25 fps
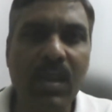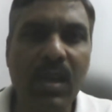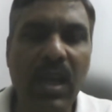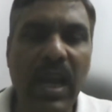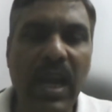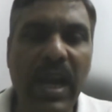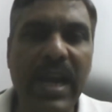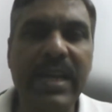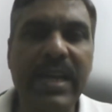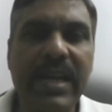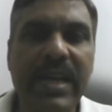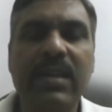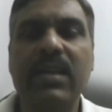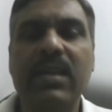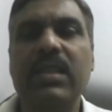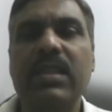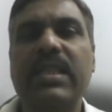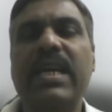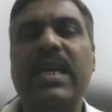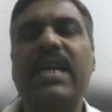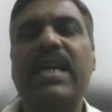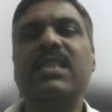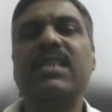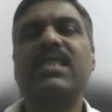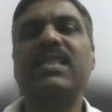And they
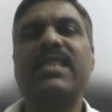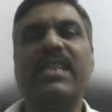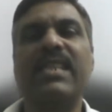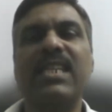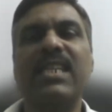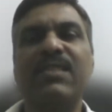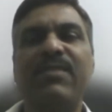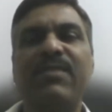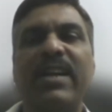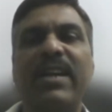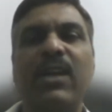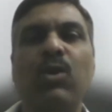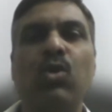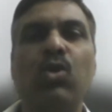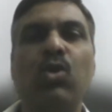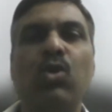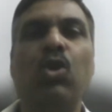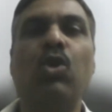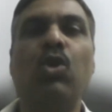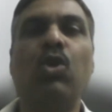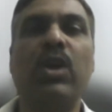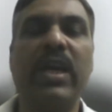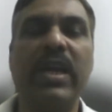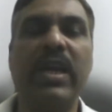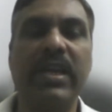are just satisfied,
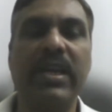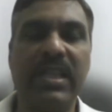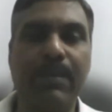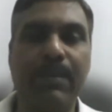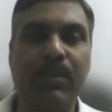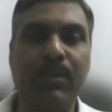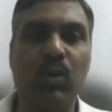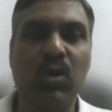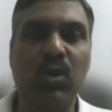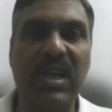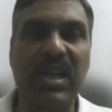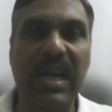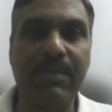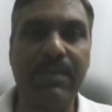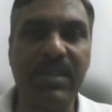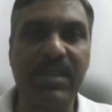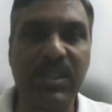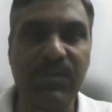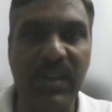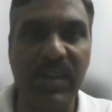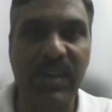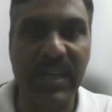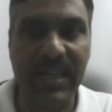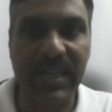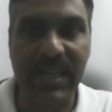okay, the program
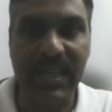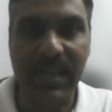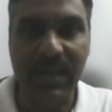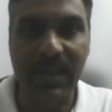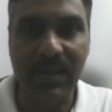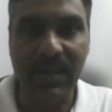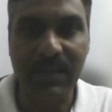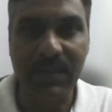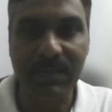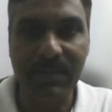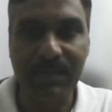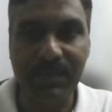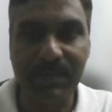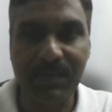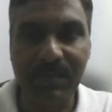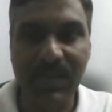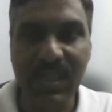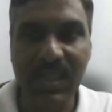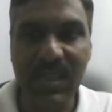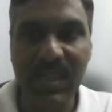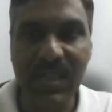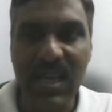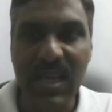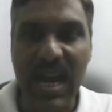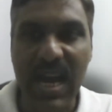is working.
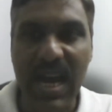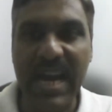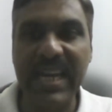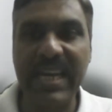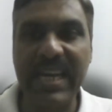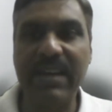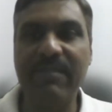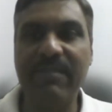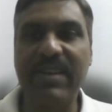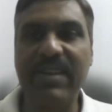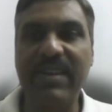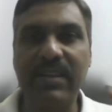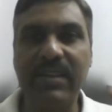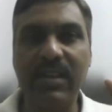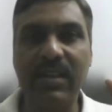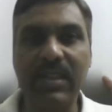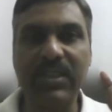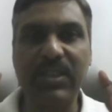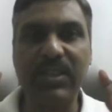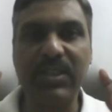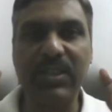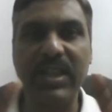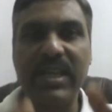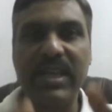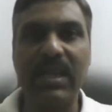I have
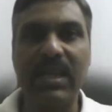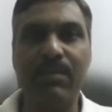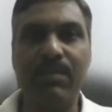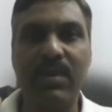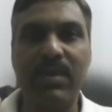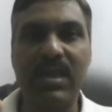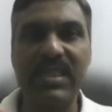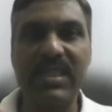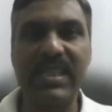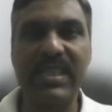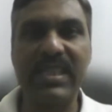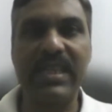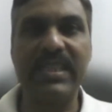entered 3 numbers and